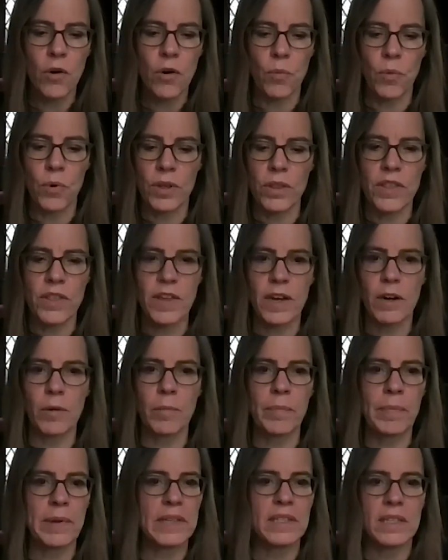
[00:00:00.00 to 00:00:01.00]
with their
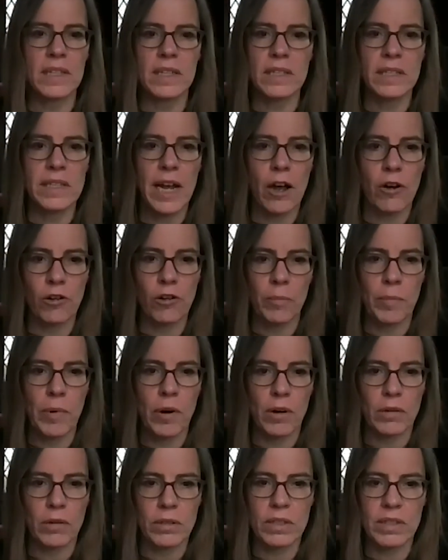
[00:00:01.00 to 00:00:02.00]
business
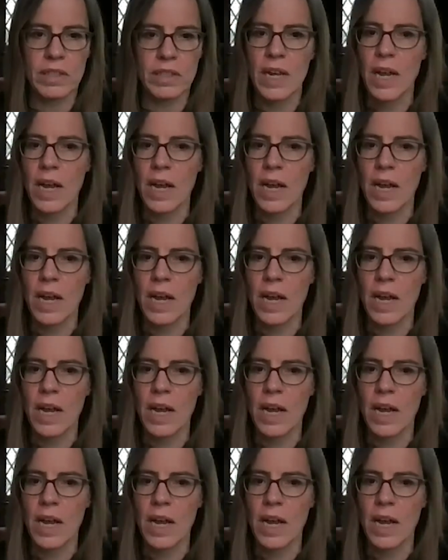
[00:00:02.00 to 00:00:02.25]
counterparts.